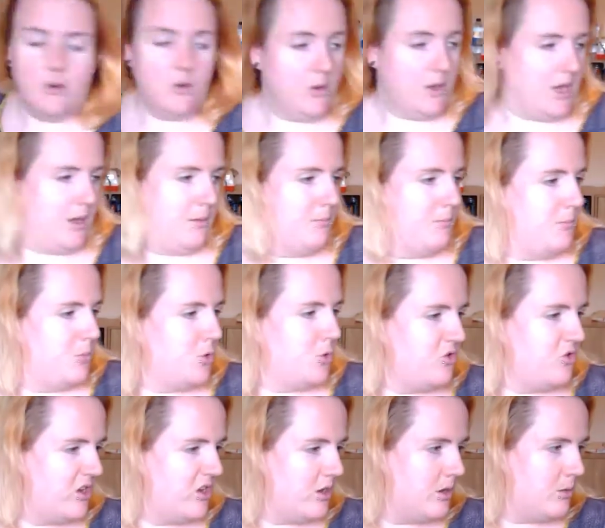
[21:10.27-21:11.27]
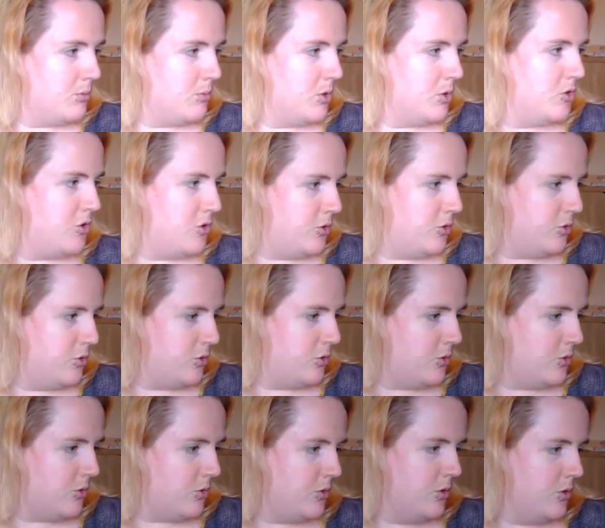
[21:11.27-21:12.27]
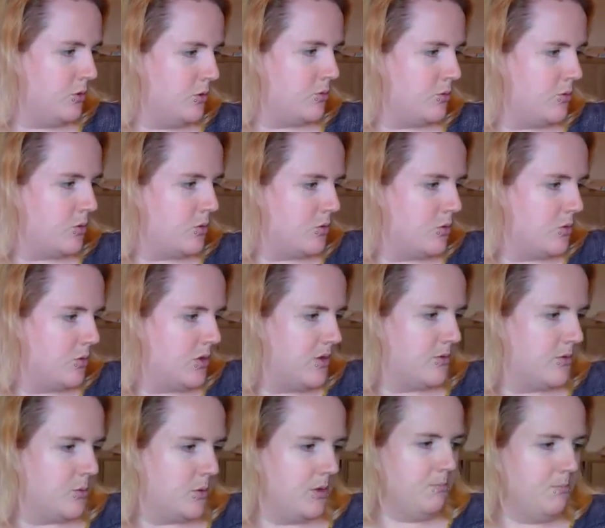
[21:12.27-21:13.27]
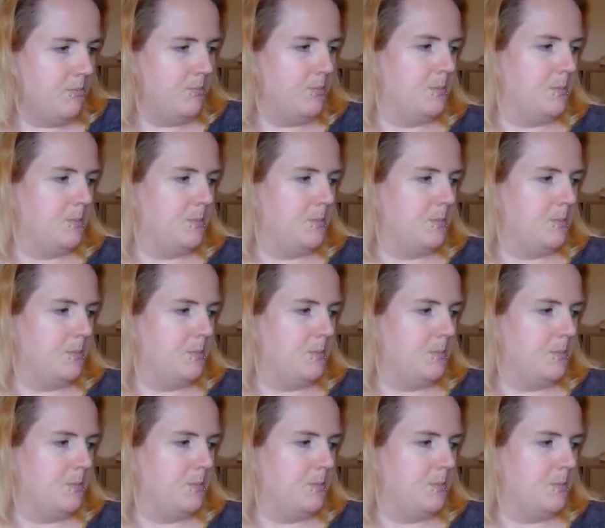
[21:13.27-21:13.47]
Okay, project number 2. I'll go with this one.